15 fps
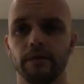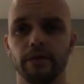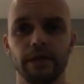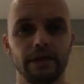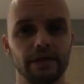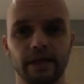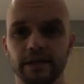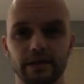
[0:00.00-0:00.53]

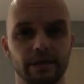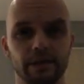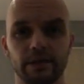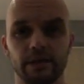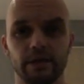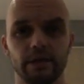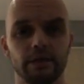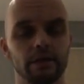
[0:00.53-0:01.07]

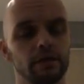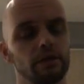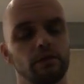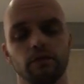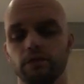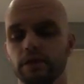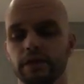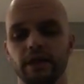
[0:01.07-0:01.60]
intensity,
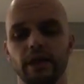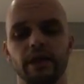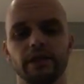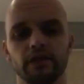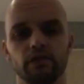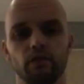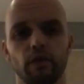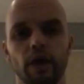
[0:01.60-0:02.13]
so
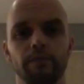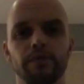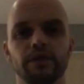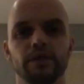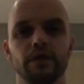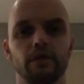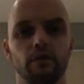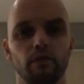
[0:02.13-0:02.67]
sets,
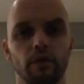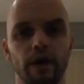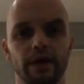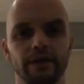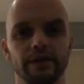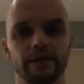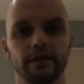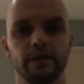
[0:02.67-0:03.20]
reps,
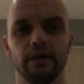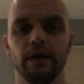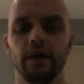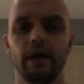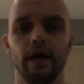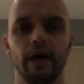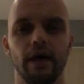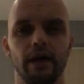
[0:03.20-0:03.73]
rest,
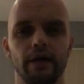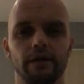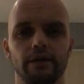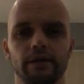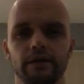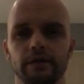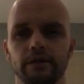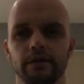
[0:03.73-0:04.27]

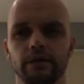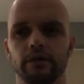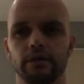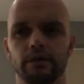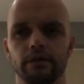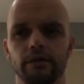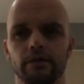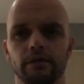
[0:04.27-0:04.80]
and
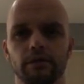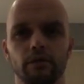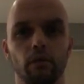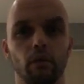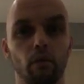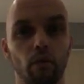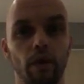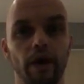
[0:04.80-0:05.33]

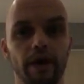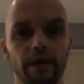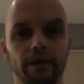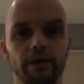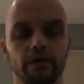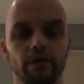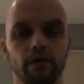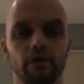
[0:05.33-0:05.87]
weight
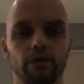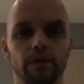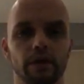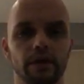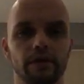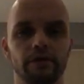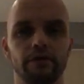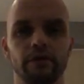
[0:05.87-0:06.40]
you're gonna
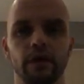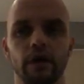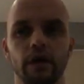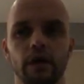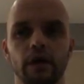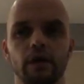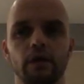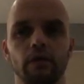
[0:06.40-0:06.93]
lift.
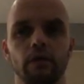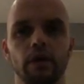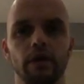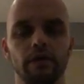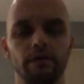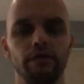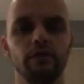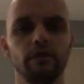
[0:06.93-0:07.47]
You know,
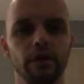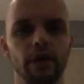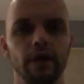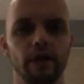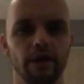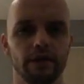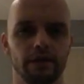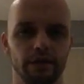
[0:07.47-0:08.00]
if you
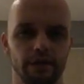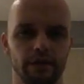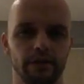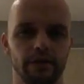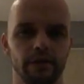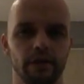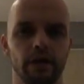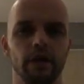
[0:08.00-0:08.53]
can
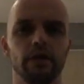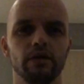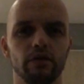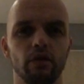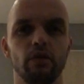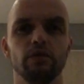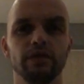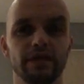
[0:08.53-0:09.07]
adjust
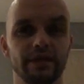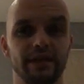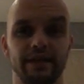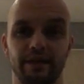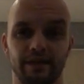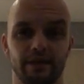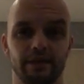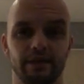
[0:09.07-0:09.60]
those
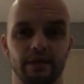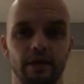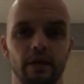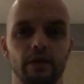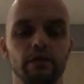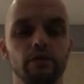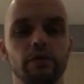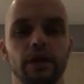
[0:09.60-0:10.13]
things,
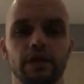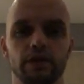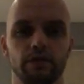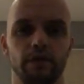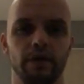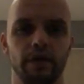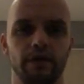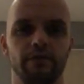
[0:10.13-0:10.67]
you can
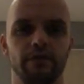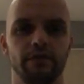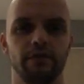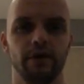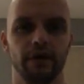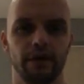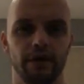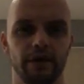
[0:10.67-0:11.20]
train every
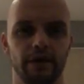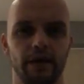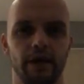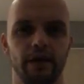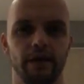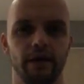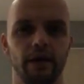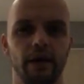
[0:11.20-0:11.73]
fucking
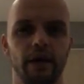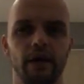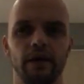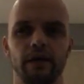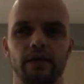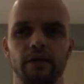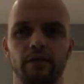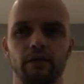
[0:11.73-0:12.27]
day.
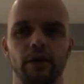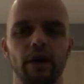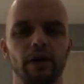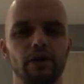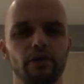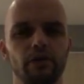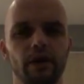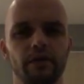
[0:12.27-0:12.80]
You know,
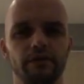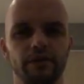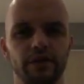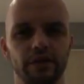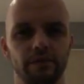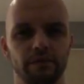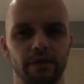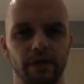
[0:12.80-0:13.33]
you have
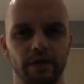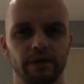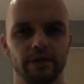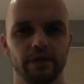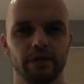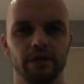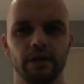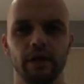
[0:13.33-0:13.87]

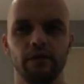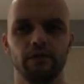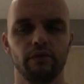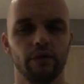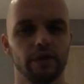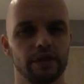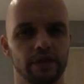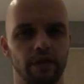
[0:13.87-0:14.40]
gymnasts,
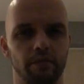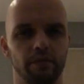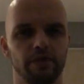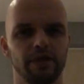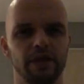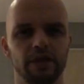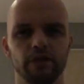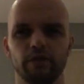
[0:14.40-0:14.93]
for example,
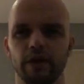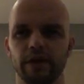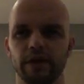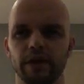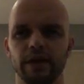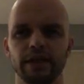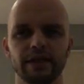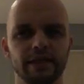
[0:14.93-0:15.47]
they train
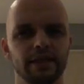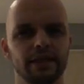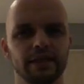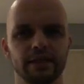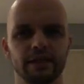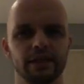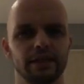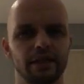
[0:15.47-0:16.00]

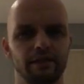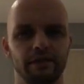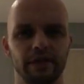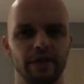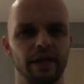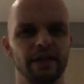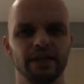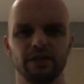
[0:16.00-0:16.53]
6 to 7
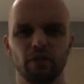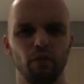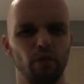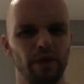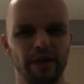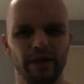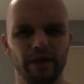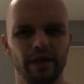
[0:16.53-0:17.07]
days a
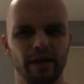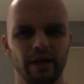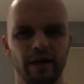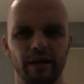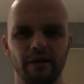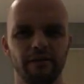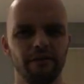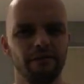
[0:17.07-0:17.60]
week,
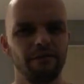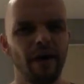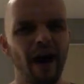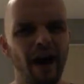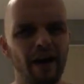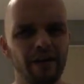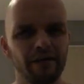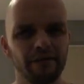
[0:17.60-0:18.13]

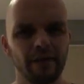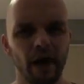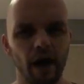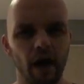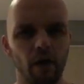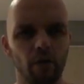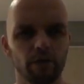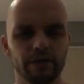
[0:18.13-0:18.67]
5
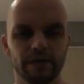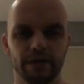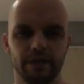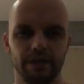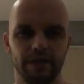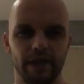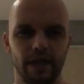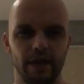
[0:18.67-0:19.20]
hours a
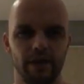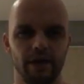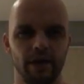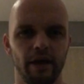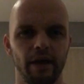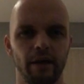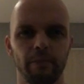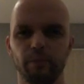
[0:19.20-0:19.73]
day.
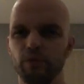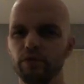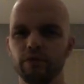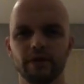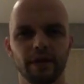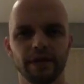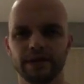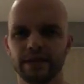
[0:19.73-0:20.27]

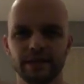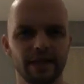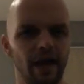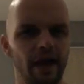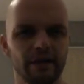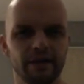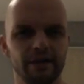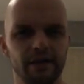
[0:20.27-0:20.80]
Put
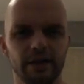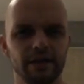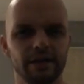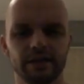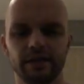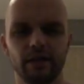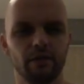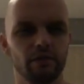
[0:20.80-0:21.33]
aside the
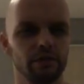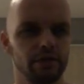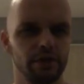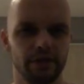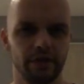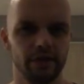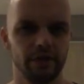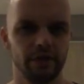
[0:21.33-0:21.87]
steroid
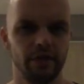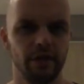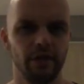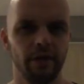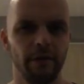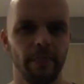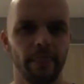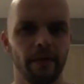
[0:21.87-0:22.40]
shit,
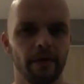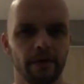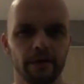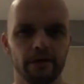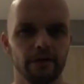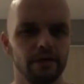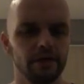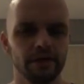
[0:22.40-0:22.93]

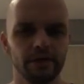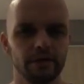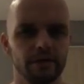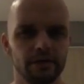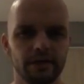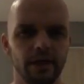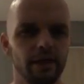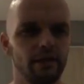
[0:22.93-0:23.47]
just
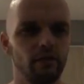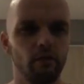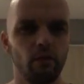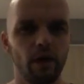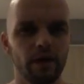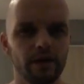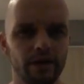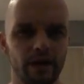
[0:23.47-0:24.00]
take
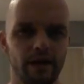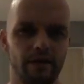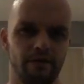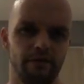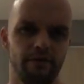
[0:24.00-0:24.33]
one day